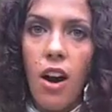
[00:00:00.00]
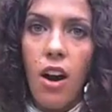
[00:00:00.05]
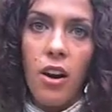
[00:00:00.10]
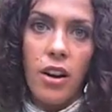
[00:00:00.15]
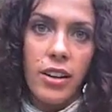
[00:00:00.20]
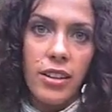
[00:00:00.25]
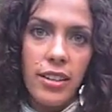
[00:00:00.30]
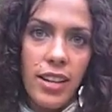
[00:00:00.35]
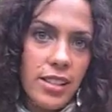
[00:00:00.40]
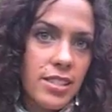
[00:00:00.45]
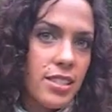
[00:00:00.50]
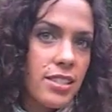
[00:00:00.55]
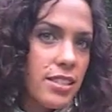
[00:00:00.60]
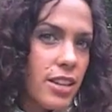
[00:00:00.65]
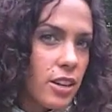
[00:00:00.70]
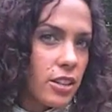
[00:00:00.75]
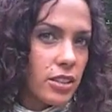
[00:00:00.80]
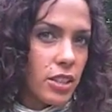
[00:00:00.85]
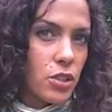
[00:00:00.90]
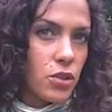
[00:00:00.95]
aren't
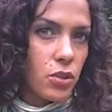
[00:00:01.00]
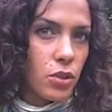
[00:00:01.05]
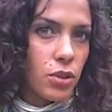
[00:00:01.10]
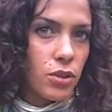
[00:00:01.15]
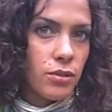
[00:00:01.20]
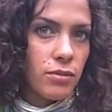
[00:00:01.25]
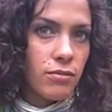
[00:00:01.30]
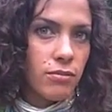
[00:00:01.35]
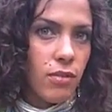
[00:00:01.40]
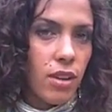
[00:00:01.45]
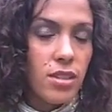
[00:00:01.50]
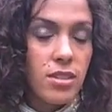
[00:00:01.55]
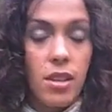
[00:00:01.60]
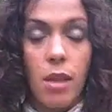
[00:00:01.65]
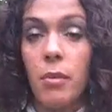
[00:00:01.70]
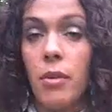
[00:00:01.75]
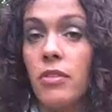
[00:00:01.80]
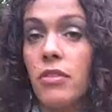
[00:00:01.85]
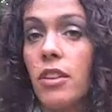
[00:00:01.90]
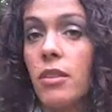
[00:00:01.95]
necessarily true.
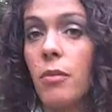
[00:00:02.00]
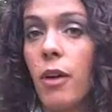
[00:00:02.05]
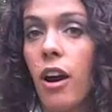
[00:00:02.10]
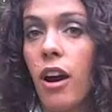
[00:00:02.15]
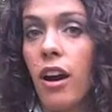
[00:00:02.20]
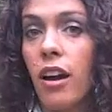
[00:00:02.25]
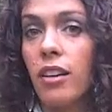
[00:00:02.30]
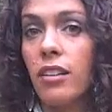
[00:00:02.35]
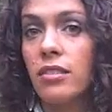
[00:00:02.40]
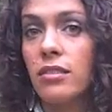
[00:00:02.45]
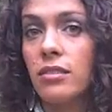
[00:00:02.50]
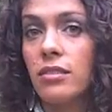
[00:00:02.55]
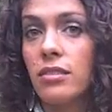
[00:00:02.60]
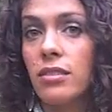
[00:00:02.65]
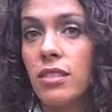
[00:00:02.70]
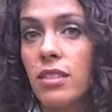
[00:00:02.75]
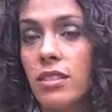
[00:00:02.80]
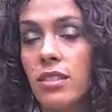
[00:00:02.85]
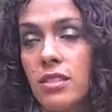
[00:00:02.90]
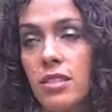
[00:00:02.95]
Some of them are,
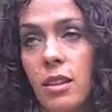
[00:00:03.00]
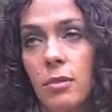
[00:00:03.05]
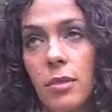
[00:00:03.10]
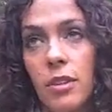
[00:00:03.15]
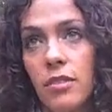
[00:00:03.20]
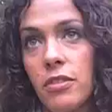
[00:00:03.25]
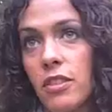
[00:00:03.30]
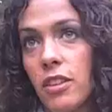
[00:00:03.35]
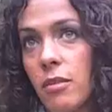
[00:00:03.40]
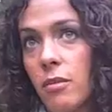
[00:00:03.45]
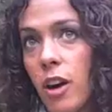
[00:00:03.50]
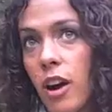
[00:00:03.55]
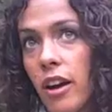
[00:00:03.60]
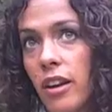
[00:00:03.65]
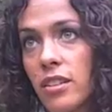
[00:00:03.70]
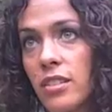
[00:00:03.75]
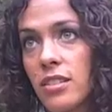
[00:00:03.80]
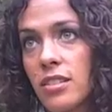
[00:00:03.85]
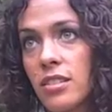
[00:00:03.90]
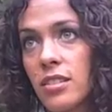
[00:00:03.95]
some of them
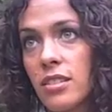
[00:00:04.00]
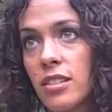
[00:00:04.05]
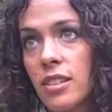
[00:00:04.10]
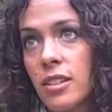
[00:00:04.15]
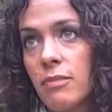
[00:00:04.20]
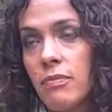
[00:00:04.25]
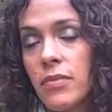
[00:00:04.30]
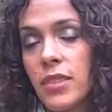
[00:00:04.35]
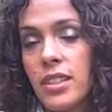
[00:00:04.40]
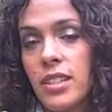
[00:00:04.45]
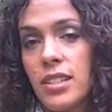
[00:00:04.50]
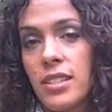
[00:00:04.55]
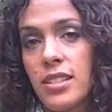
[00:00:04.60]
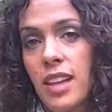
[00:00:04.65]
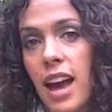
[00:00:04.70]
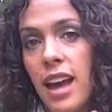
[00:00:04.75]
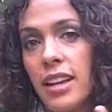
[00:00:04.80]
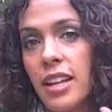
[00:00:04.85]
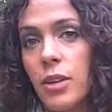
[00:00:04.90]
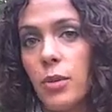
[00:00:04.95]
aren't.
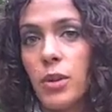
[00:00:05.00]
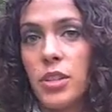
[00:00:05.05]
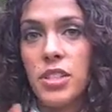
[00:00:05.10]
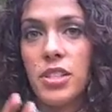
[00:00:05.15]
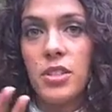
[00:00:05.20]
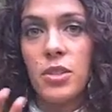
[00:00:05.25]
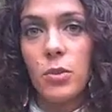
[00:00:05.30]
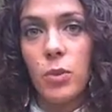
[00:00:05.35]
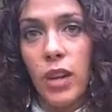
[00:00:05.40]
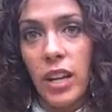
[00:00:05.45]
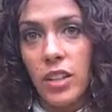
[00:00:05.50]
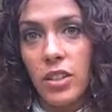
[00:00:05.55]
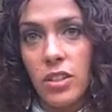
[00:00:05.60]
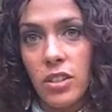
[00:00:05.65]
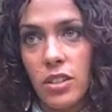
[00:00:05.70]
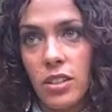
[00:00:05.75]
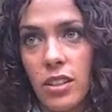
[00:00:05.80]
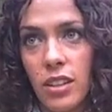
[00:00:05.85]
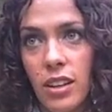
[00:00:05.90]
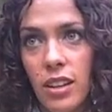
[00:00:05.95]
Deciding which is
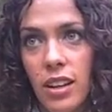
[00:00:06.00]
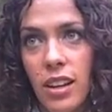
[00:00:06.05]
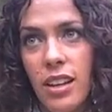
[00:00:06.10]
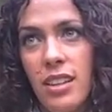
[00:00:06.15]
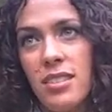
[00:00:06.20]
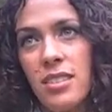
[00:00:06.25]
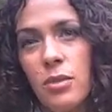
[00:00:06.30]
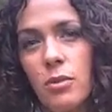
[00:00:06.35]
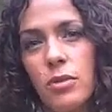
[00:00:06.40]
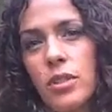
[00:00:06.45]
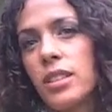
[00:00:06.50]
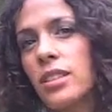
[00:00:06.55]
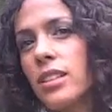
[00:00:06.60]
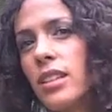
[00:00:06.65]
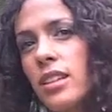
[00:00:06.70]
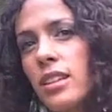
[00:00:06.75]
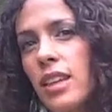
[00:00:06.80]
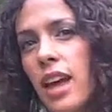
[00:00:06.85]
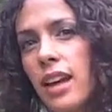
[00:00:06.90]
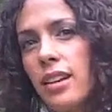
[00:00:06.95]
which isn't
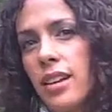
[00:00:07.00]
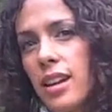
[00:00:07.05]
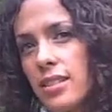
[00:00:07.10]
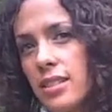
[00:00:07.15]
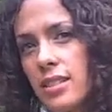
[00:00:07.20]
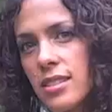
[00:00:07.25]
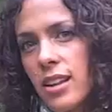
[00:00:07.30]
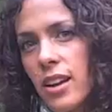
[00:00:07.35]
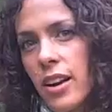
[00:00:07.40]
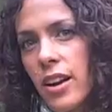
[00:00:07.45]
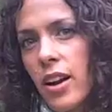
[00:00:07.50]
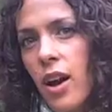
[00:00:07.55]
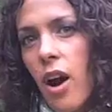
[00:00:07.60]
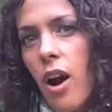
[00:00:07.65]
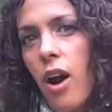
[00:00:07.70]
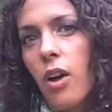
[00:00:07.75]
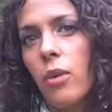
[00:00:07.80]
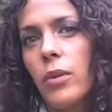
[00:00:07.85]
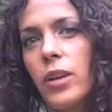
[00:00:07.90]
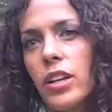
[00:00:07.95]
really that necessary.
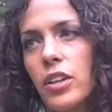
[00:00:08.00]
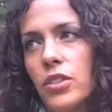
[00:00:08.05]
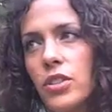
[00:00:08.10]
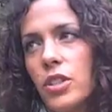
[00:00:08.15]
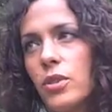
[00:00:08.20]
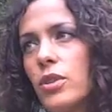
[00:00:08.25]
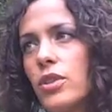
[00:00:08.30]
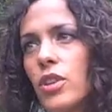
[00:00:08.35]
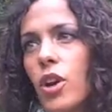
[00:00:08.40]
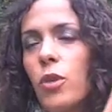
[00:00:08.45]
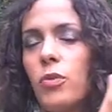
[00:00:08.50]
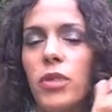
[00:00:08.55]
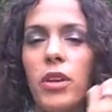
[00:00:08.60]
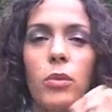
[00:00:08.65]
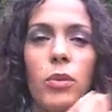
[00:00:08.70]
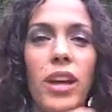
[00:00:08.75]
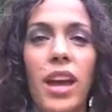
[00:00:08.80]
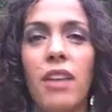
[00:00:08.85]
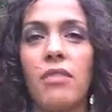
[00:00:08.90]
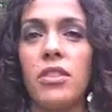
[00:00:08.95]
All we can do is hope
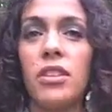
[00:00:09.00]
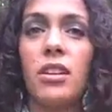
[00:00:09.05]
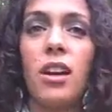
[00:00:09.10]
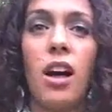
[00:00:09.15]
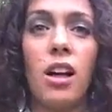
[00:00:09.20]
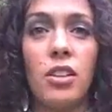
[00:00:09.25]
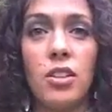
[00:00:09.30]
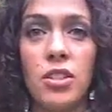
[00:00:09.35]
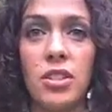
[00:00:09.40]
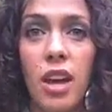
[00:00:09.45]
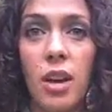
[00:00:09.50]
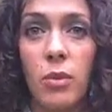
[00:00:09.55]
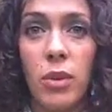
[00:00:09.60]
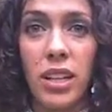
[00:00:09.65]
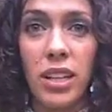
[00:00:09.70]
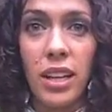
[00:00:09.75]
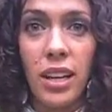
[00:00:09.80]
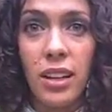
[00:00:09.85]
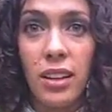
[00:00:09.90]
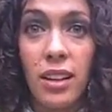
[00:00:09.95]
that we have the knowledge that
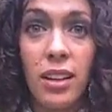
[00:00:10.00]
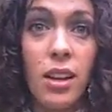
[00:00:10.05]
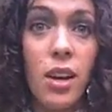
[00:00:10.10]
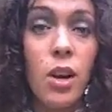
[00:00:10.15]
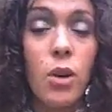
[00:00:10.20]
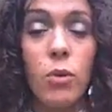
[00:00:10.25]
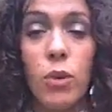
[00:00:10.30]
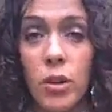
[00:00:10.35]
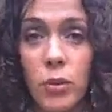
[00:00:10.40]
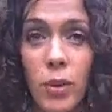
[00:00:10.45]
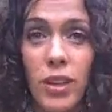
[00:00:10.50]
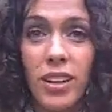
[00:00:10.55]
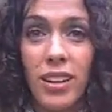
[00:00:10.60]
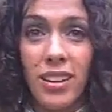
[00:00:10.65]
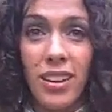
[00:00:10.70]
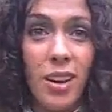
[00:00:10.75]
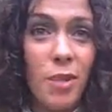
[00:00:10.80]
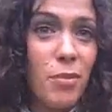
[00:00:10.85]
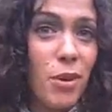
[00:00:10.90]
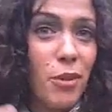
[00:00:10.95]
we need when we
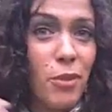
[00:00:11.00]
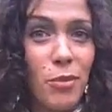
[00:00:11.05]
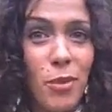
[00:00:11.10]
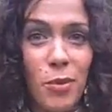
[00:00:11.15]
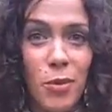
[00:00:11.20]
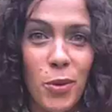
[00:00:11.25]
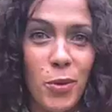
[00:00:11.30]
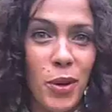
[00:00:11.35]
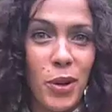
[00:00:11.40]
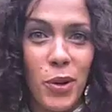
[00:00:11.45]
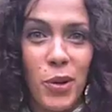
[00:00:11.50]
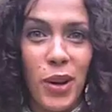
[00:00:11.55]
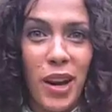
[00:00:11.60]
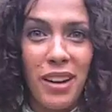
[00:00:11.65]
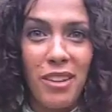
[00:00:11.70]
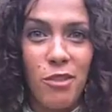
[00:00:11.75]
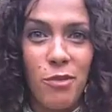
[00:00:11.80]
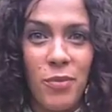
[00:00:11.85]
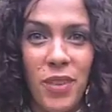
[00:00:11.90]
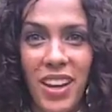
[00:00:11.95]
need it. But remember, we're
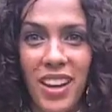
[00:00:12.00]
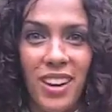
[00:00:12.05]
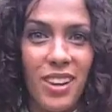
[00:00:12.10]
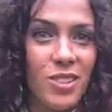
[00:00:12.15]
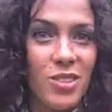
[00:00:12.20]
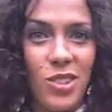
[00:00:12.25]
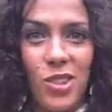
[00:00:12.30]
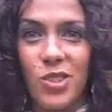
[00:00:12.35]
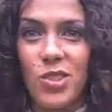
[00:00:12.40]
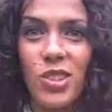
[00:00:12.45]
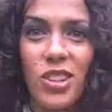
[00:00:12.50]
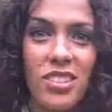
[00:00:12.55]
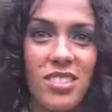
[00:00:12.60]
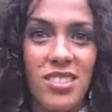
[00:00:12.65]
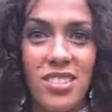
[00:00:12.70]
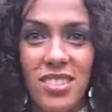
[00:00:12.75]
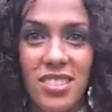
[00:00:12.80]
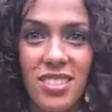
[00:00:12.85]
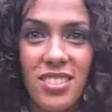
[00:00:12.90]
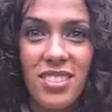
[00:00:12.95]
creative beings, so
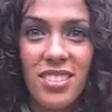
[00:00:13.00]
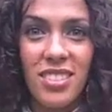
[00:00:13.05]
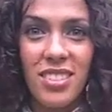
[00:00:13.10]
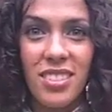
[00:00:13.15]
just